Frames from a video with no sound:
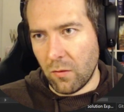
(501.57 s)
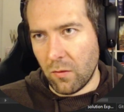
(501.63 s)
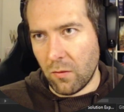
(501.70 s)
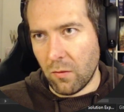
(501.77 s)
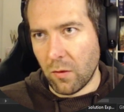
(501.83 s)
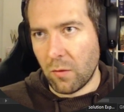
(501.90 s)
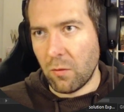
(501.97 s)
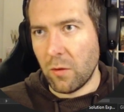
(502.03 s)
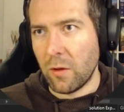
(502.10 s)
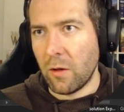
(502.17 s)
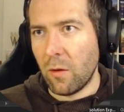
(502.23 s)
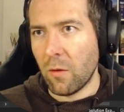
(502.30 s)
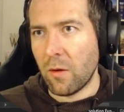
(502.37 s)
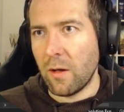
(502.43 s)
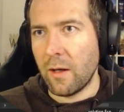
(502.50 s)
what would it
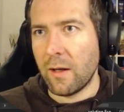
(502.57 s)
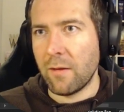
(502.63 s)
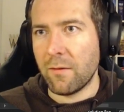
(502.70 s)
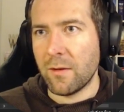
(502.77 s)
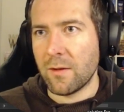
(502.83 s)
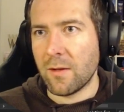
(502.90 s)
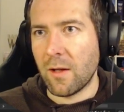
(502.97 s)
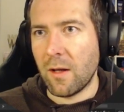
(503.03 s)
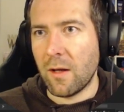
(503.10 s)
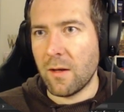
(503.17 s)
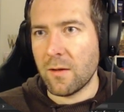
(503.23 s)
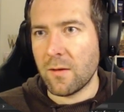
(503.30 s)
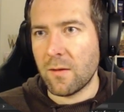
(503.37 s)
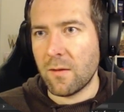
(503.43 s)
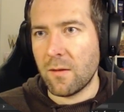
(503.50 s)
look like if it's the
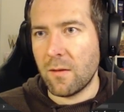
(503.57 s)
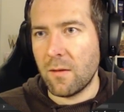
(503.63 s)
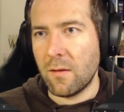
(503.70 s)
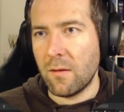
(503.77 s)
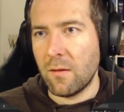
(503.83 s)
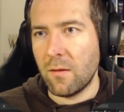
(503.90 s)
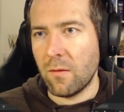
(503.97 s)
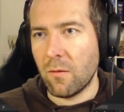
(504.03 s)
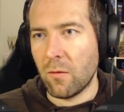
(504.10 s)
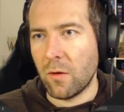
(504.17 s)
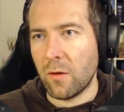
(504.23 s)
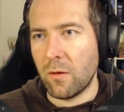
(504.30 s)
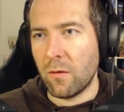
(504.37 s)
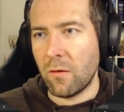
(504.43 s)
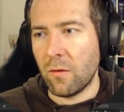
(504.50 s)
last
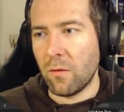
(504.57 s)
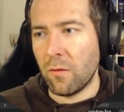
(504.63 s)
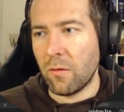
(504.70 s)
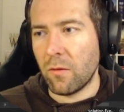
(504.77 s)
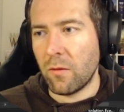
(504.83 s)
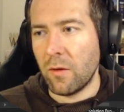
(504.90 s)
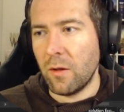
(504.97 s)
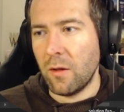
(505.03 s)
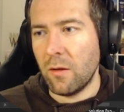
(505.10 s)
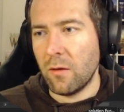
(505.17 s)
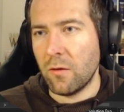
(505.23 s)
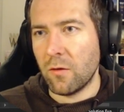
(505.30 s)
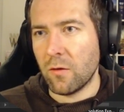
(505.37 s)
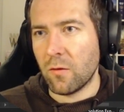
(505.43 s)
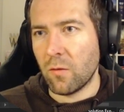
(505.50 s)
1, 2, 3?
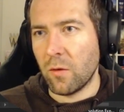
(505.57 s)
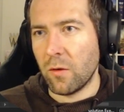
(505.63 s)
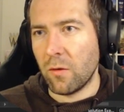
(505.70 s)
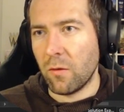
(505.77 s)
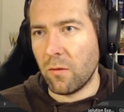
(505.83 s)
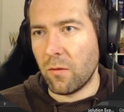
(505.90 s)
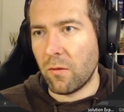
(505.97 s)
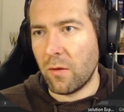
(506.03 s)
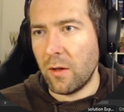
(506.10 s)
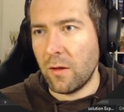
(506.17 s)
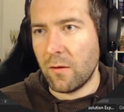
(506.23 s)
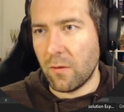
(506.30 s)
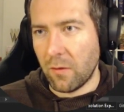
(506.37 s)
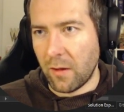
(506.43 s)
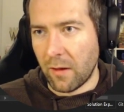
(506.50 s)
Just 1, 2, 3.
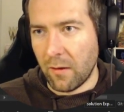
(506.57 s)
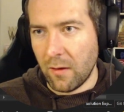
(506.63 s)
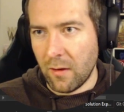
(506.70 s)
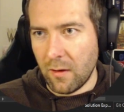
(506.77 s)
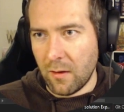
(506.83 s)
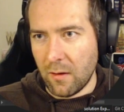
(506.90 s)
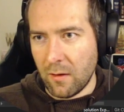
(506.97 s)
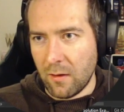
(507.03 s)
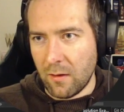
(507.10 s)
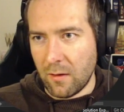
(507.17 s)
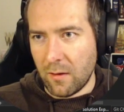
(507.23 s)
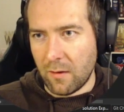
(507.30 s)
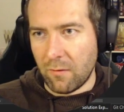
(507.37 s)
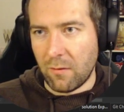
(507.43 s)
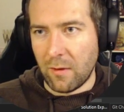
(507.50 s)
So yeah,
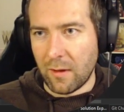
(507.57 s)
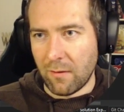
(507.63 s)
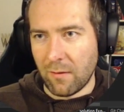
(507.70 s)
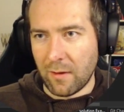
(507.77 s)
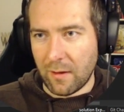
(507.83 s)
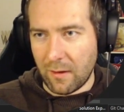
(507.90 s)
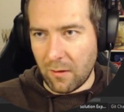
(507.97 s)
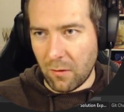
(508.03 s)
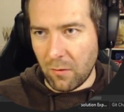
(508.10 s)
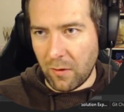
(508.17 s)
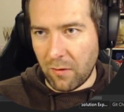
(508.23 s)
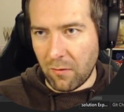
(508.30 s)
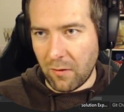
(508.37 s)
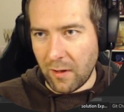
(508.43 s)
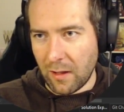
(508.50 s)
if we have like only
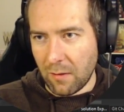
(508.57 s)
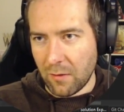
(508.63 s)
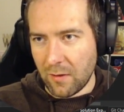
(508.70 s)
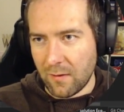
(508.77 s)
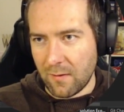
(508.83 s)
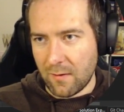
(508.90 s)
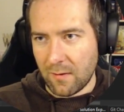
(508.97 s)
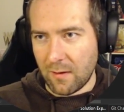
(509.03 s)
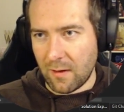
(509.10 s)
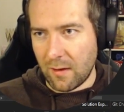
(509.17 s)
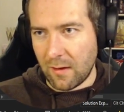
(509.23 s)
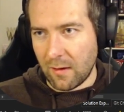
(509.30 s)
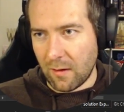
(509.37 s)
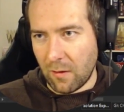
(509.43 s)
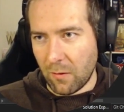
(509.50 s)
3 elements
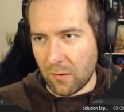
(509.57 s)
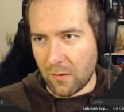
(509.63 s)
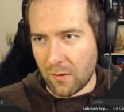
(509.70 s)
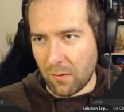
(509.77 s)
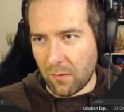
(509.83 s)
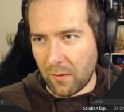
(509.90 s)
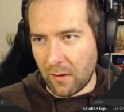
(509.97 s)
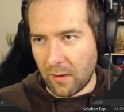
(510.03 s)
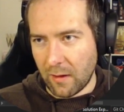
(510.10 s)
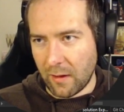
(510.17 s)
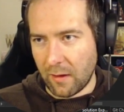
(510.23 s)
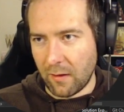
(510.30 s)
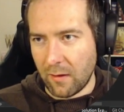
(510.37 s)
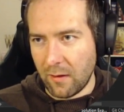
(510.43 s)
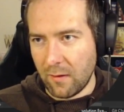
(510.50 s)
and it looks something
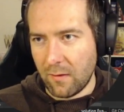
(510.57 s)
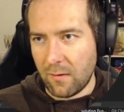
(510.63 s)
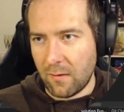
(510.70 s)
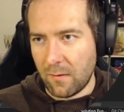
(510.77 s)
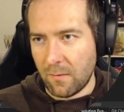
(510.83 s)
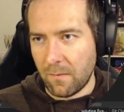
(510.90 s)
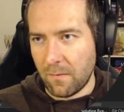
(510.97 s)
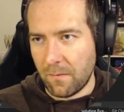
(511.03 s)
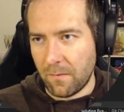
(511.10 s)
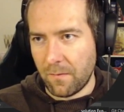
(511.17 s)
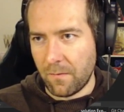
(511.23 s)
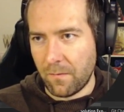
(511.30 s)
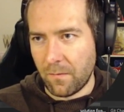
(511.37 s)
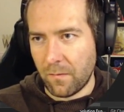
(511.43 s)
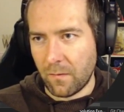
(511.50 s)
like this,
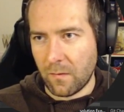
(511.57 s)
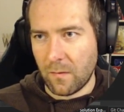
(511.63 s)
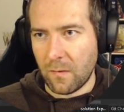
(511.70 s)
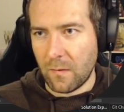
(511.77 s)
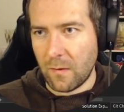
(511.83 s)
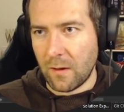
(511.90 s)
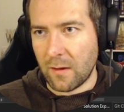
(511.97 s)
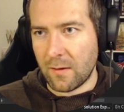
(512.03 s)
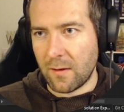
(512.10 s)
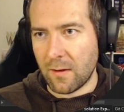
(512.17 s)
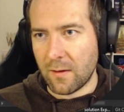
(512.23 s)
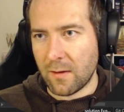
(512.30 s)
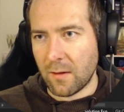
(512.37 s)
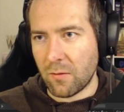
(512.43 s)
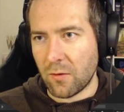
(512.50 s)
that's the
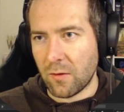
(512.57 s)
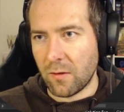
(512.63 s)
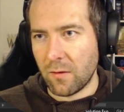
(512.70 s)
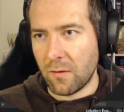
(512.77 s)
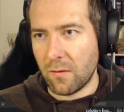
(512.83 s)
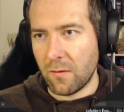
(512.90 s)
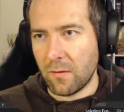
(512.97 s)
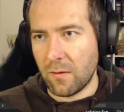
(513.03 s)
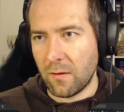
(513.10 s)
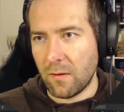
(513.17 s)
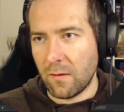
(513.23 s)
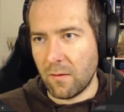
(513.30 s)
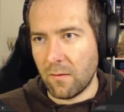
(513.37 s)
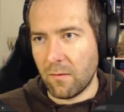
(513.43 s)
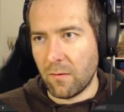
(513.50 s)
exception
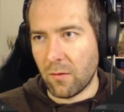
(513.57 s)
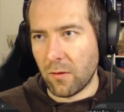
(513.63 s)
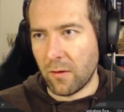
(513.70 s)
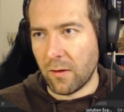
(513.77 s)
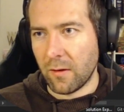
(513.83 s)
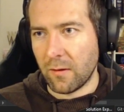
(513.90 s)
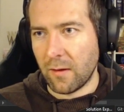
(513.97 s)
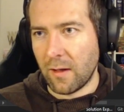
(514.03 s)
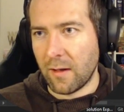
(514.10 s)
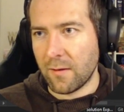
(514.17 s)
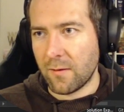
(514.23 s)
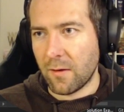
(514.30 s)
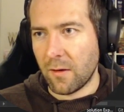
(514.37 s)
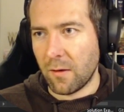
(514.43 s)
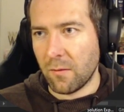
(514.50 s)
for the
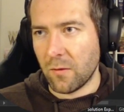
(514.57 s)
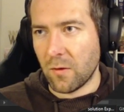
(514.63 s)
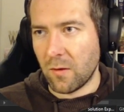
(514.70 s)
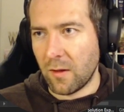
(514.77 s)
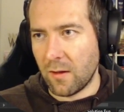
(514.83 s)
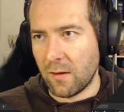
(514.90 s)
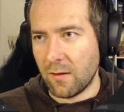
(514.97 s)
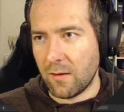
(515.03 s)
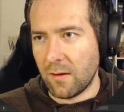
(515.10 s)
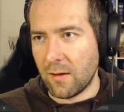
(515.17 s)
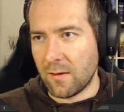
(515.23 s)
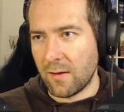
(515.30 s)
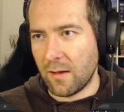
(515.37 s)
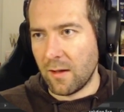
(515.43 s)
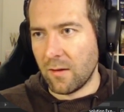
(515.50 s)
last column. So then
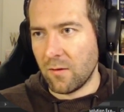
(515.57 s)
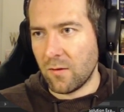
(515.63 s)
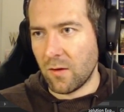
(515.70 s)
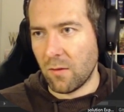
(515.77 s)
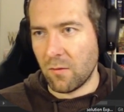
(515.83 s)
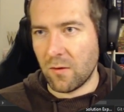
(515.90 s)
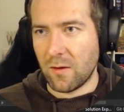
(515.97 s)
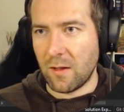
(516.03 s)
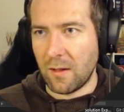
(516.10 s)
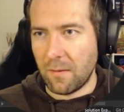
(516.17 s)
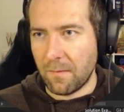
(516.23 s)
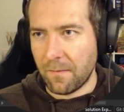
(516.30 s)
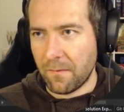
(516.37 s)
that's again sum C.